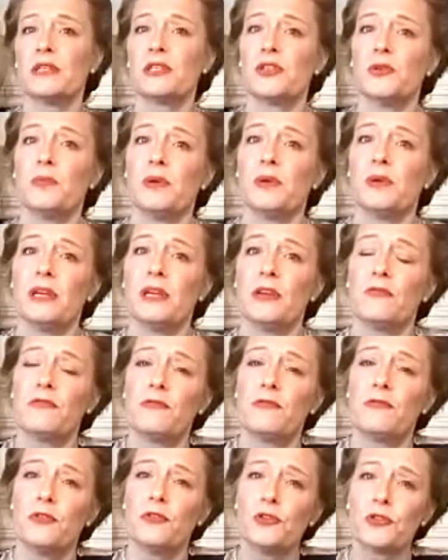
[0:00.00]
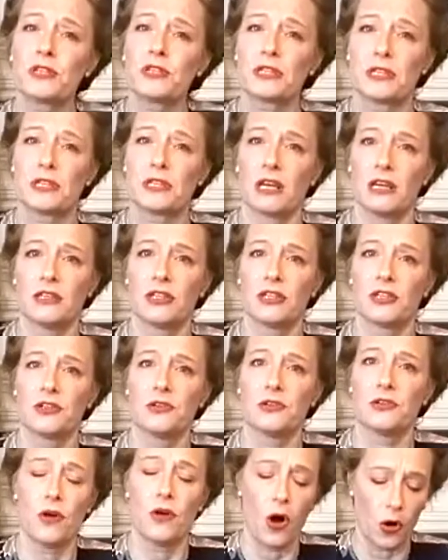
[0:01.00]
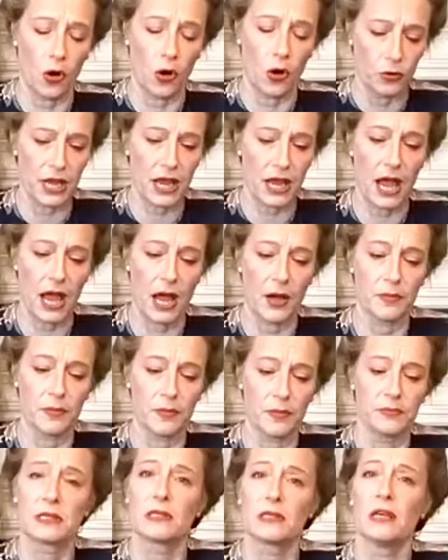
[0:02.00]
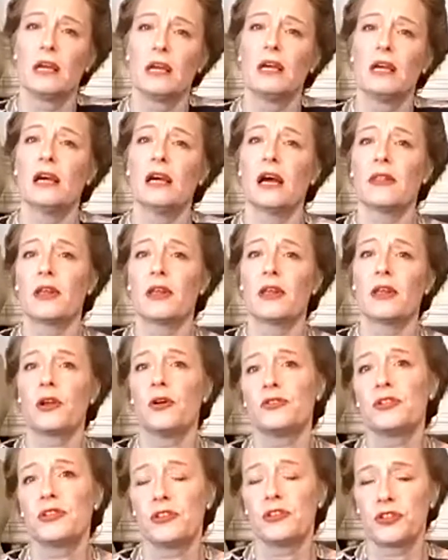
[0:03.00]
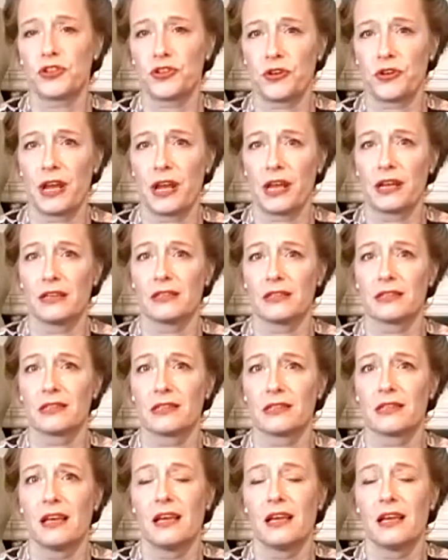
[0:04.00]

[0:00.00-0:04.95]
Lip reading: to be forced into holding camps and then onto the trains,